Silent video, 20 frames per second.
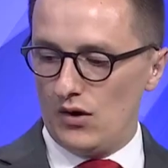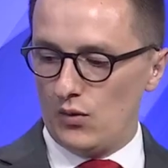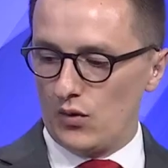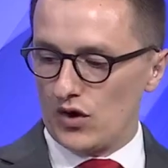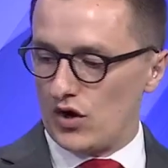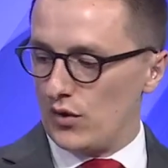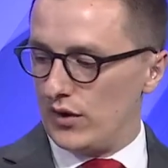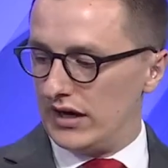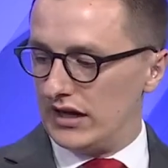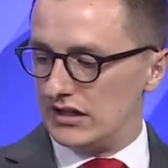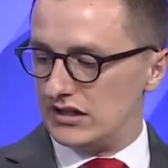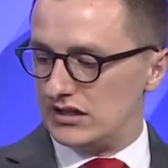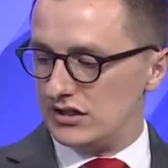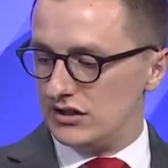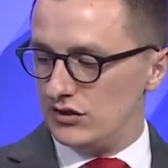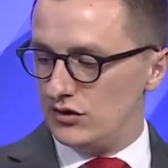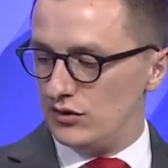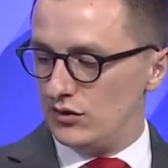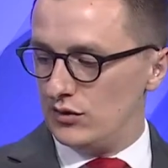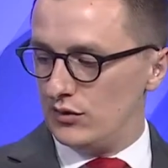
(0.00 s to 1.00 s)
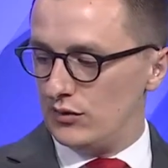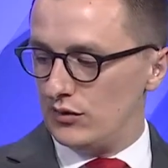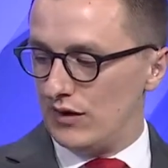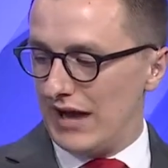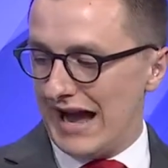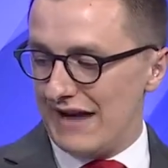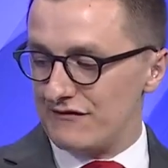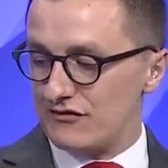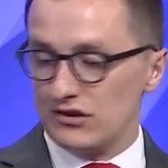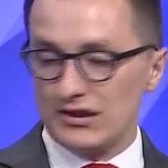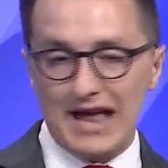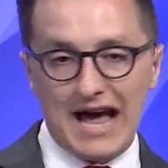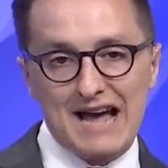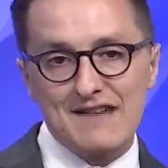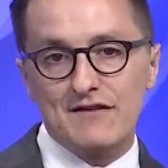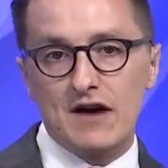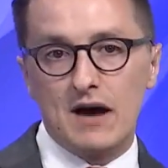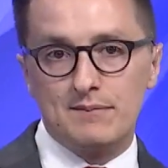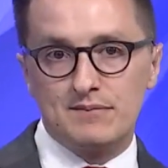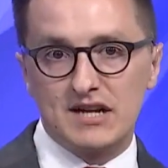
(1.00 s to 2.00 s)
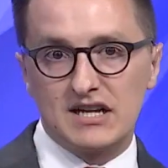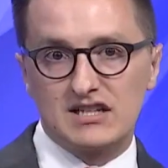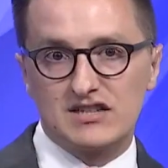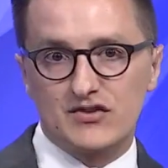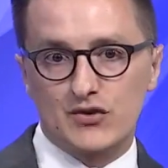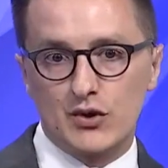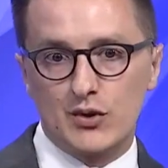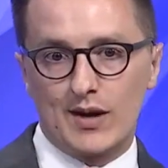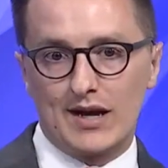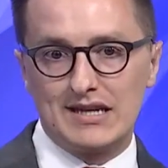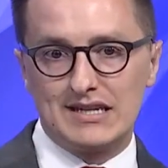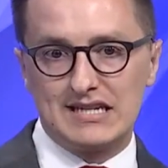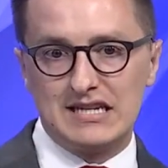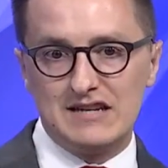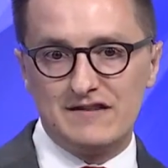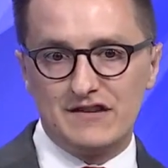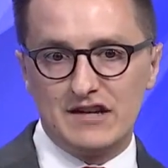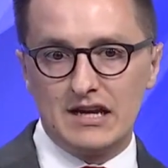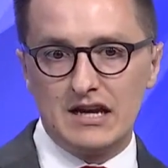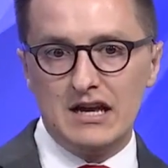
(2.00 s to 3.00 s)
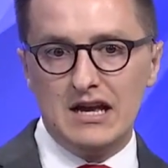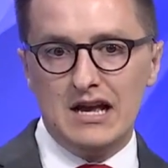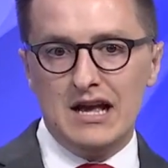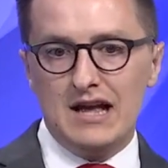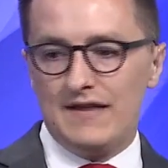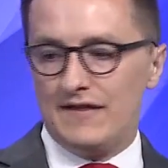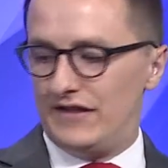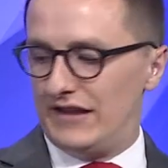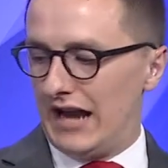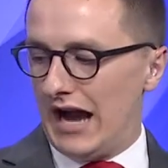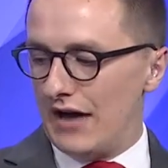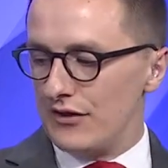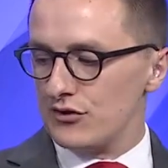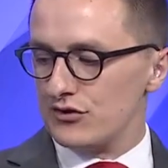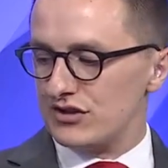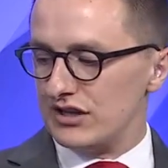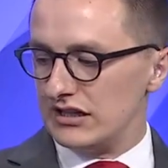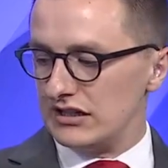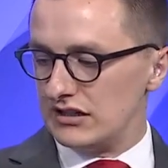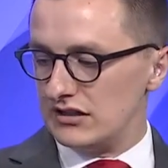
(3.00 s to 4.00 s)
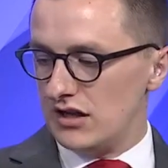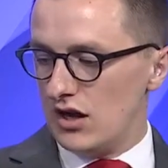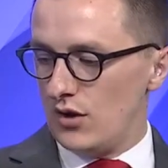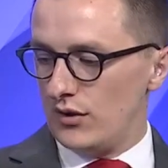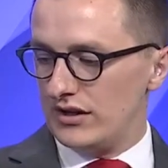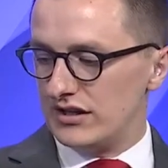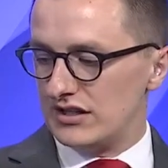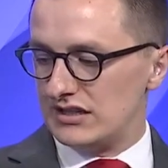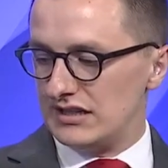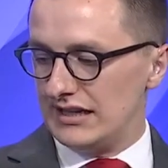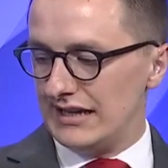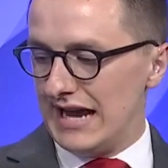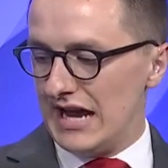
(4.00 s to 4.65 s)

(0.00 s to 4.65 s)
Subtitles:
we're going to have the live updates for you on TV. The other thing to note is the